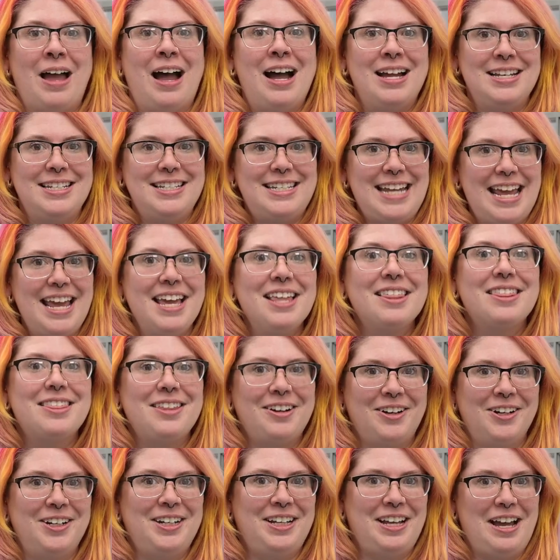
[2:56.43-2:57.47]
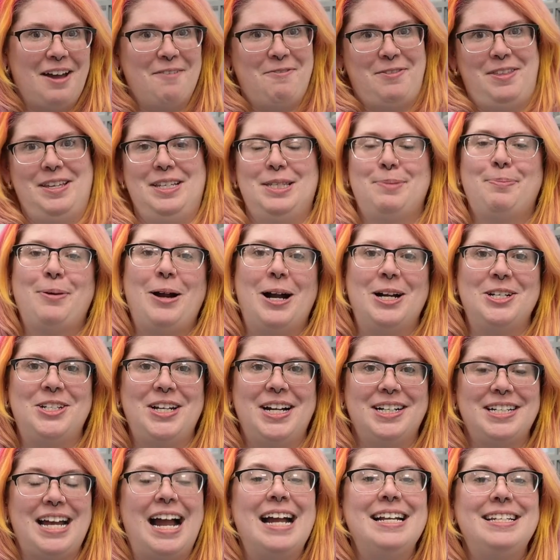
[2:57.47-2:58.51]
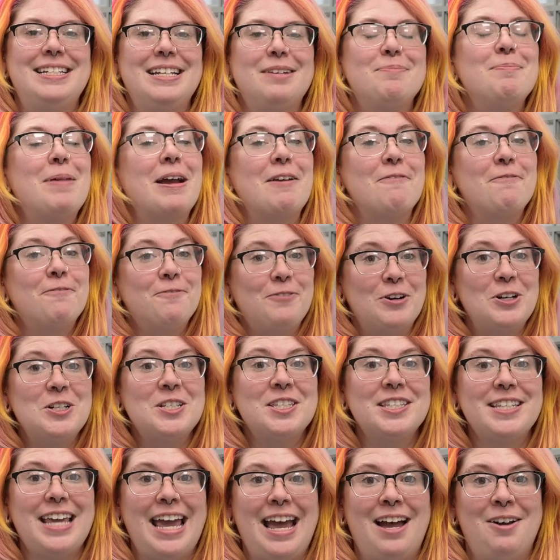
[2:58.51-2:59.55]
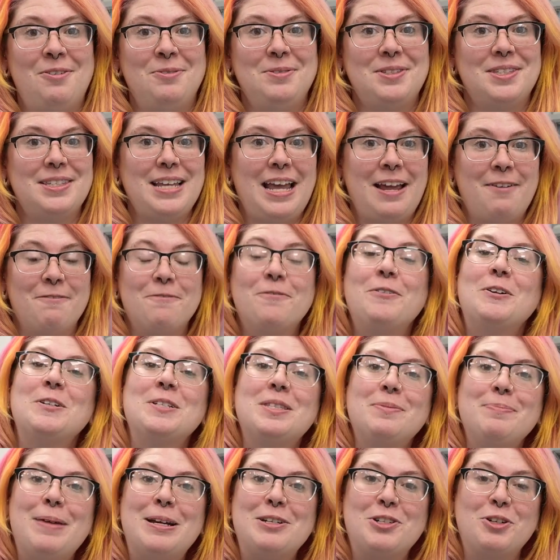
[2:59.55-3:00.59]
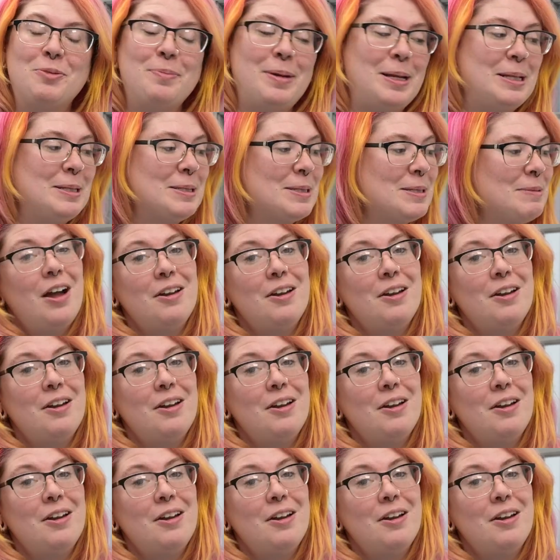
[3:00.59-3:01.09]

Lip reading: On day 30 of this project, I did my first counts and first measurements.